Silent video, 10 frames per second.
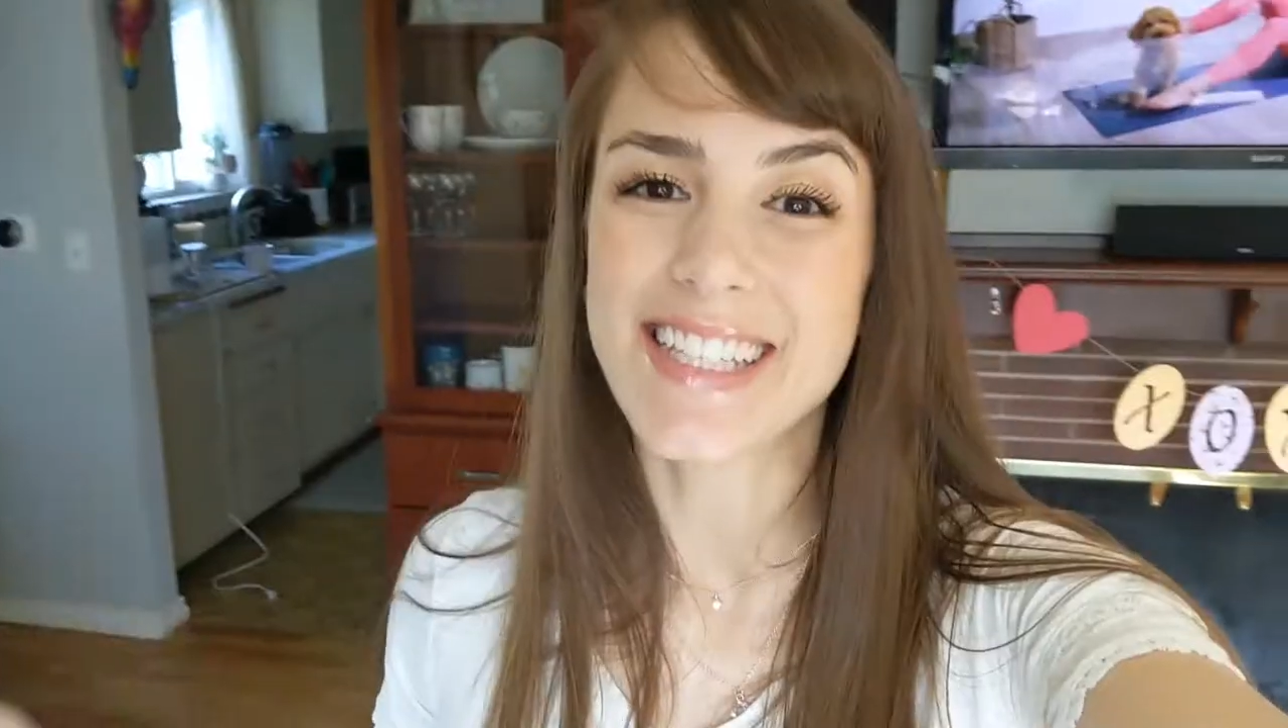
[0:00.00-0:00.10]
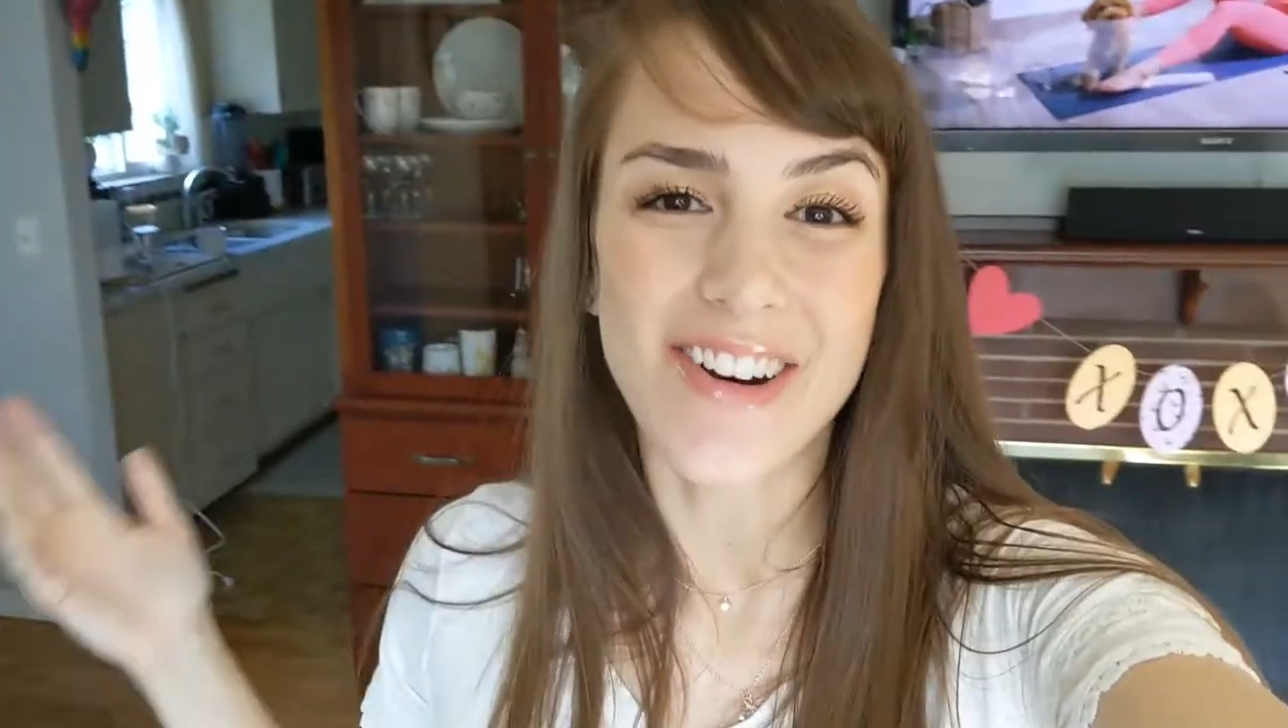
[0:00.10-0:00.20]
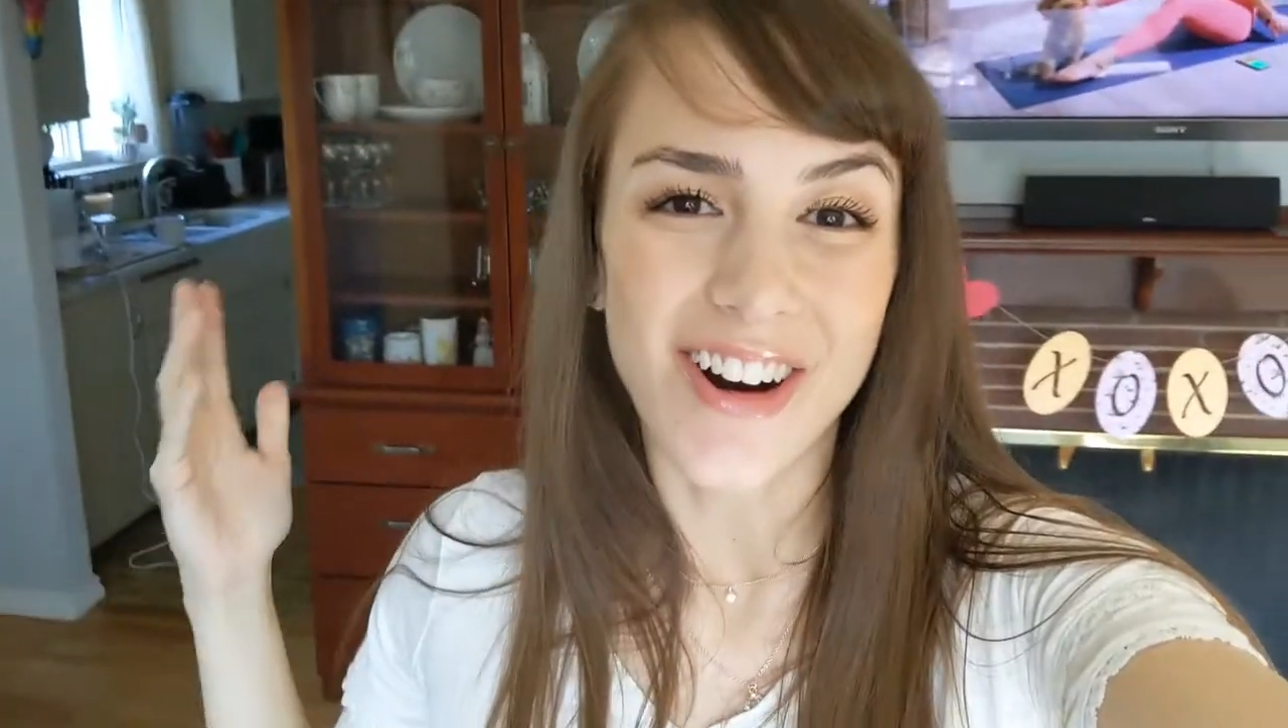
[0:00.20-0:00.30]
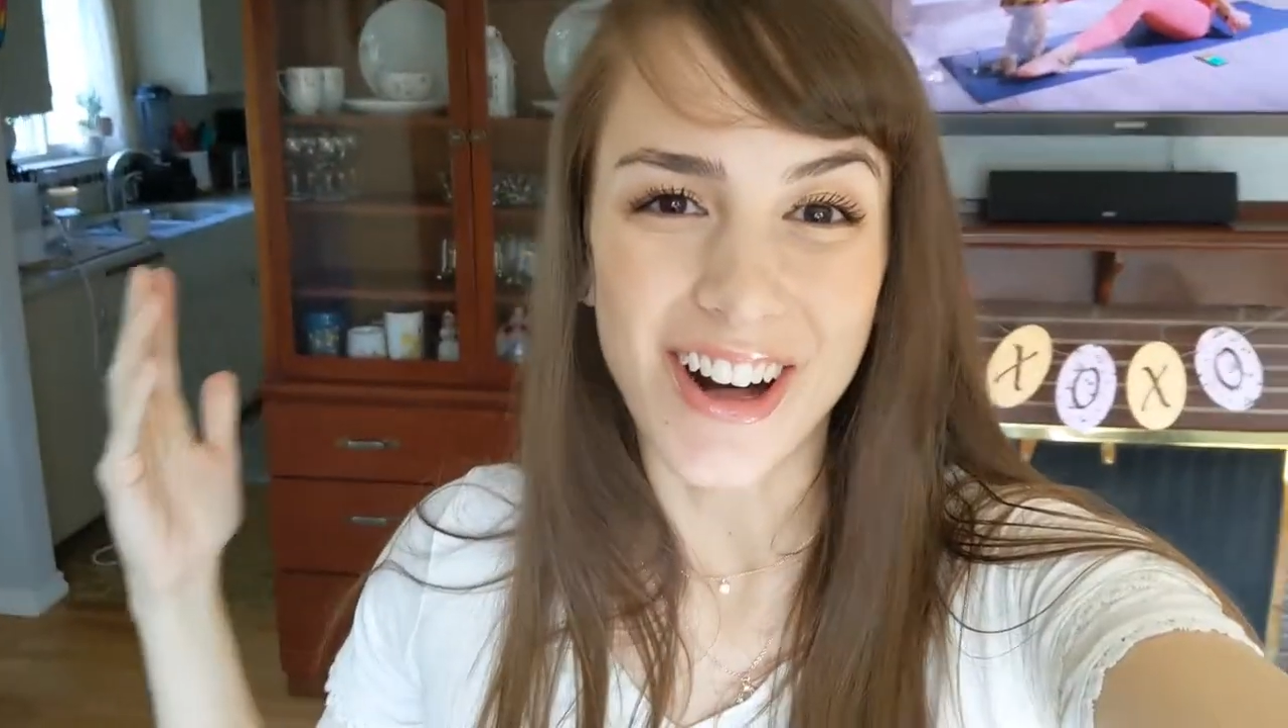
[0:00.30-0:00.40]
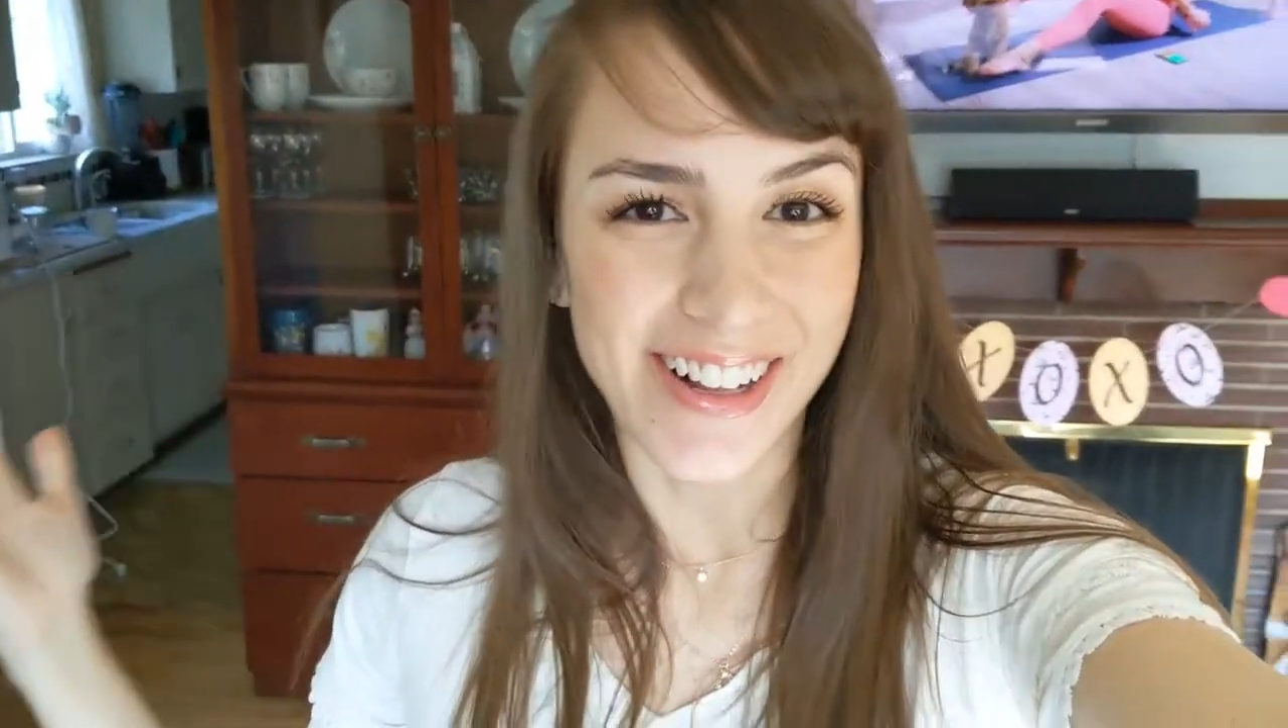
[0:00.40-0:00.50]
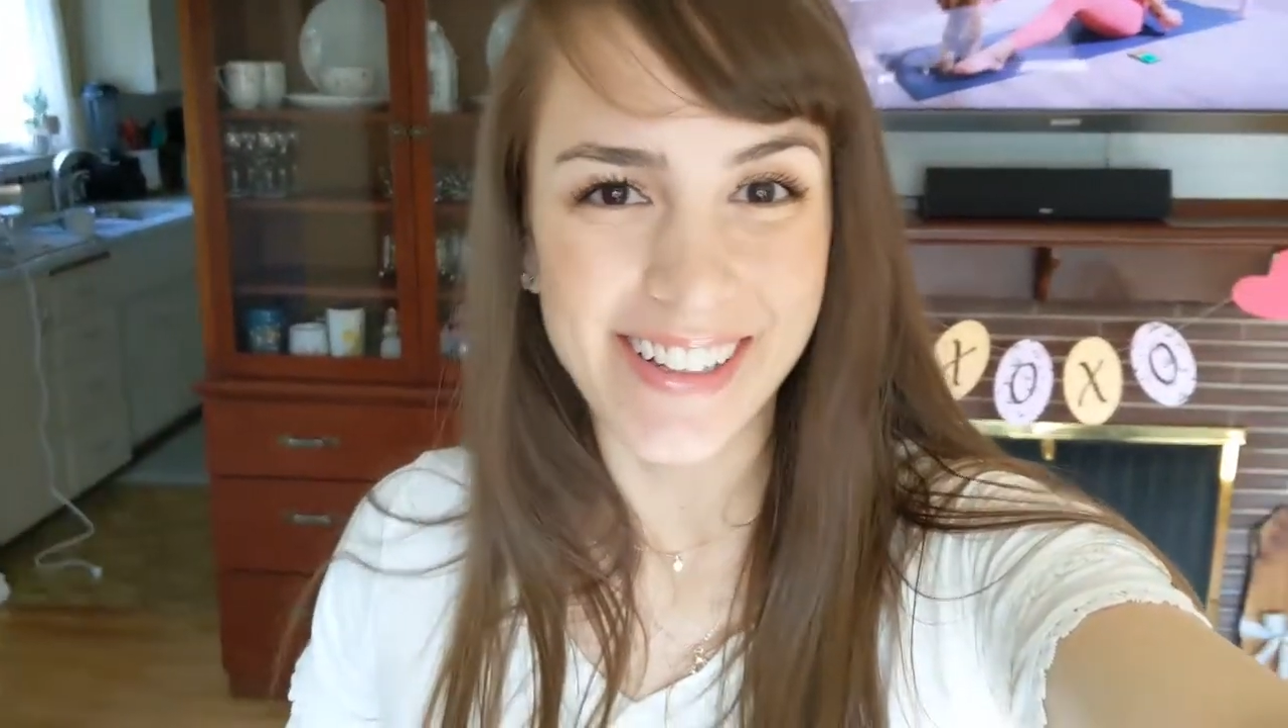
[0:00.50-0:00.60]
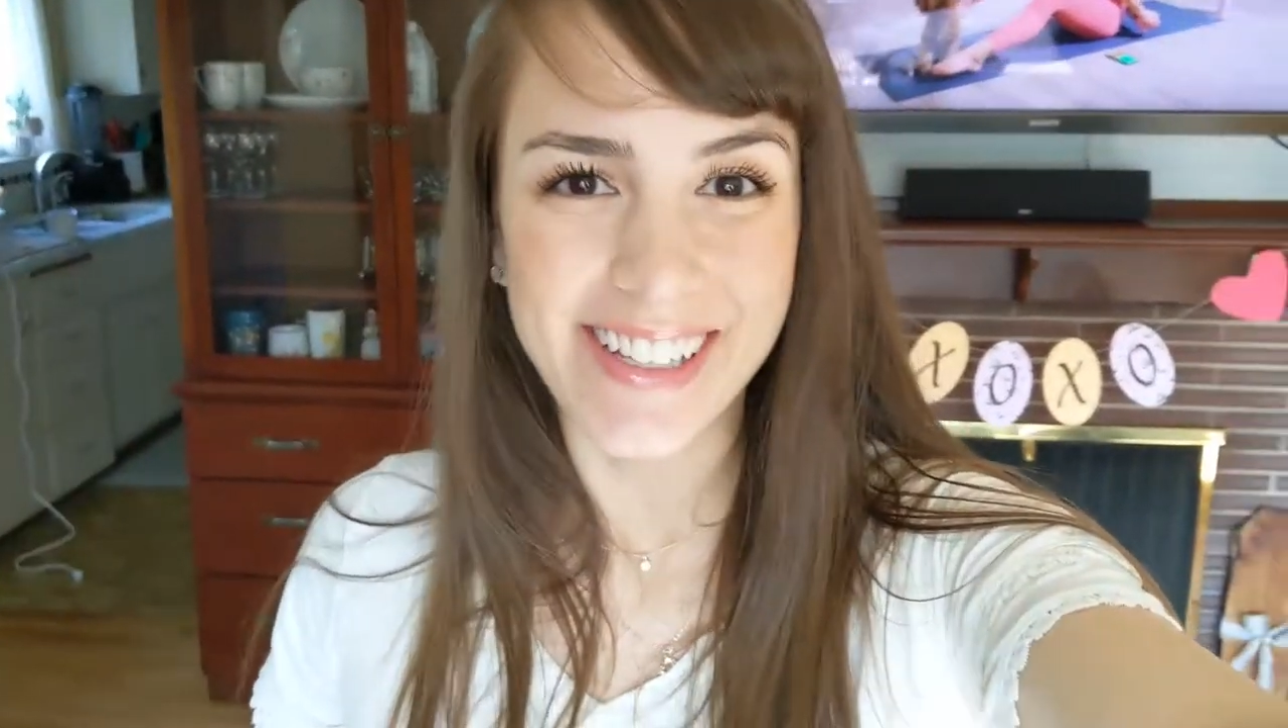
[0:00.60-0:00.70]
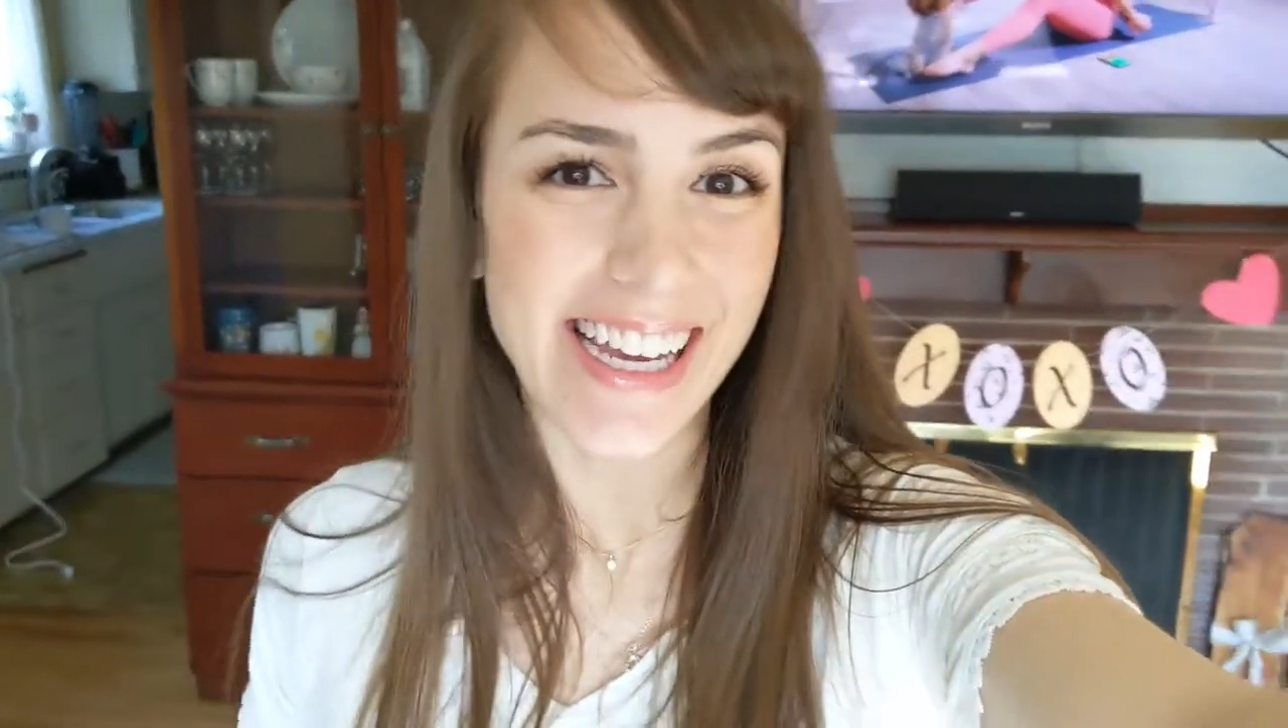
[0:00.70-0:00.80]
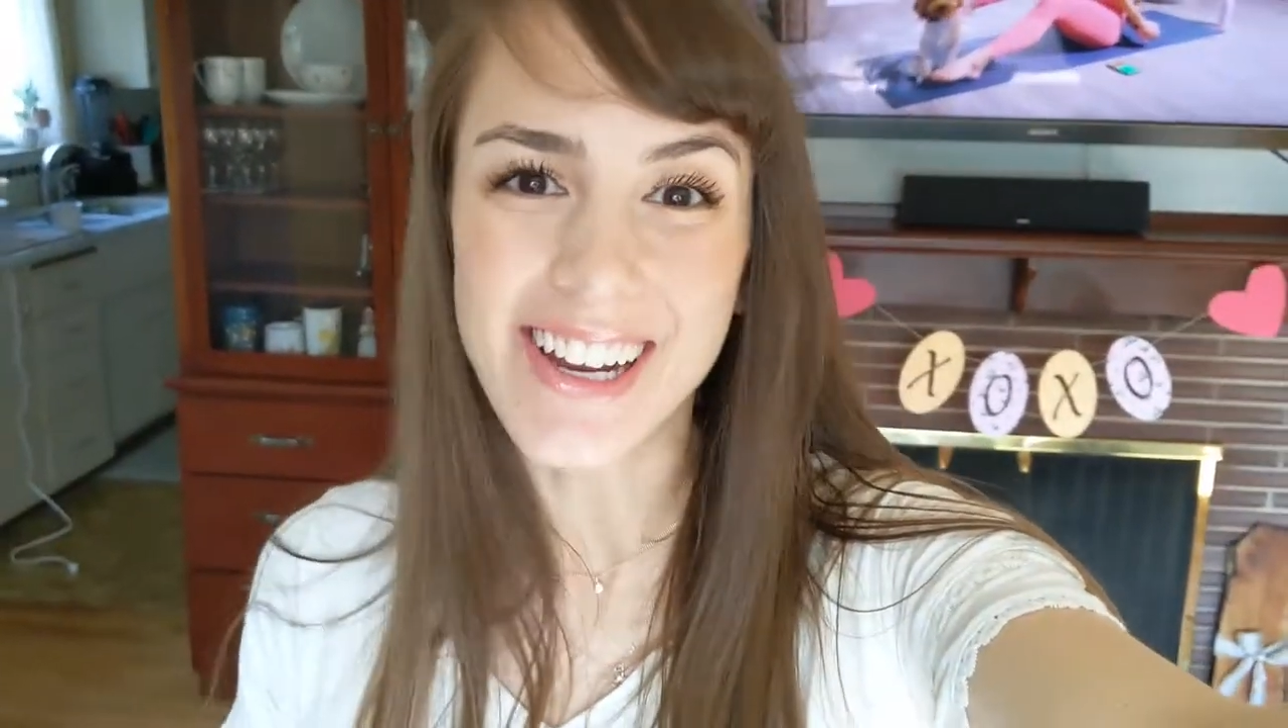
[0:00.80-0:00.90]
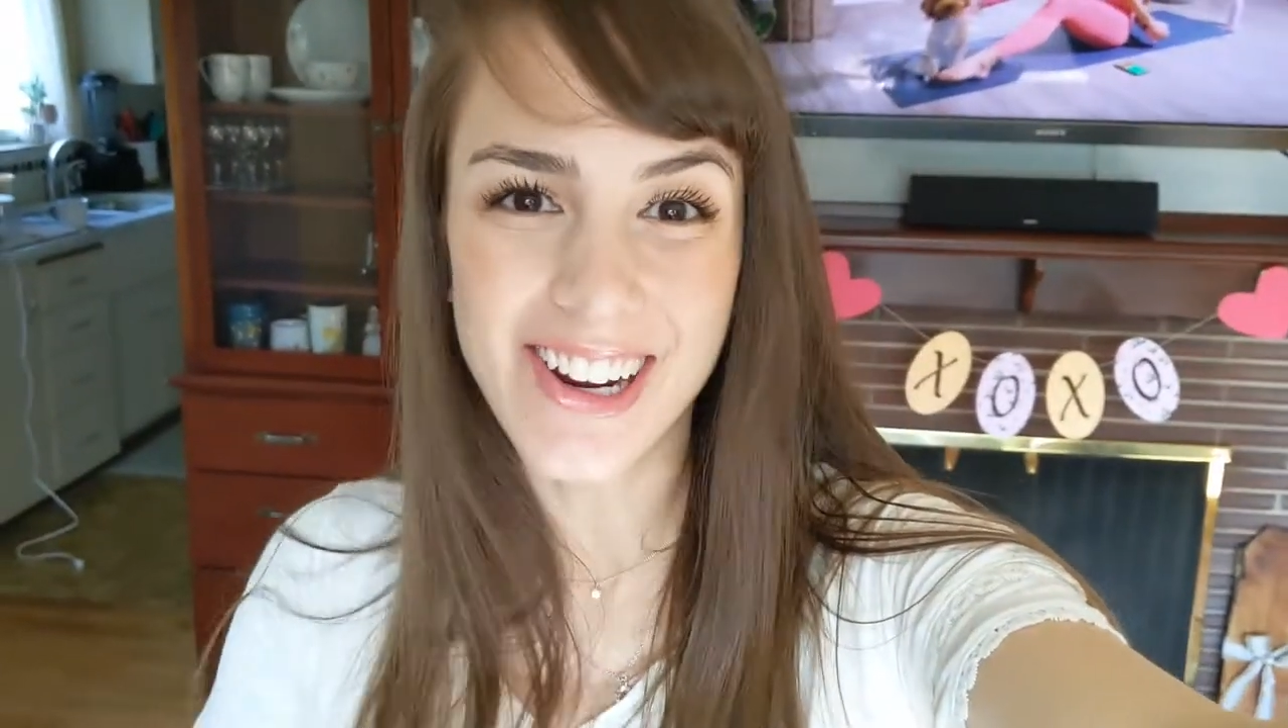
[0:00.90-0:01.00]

So I'll link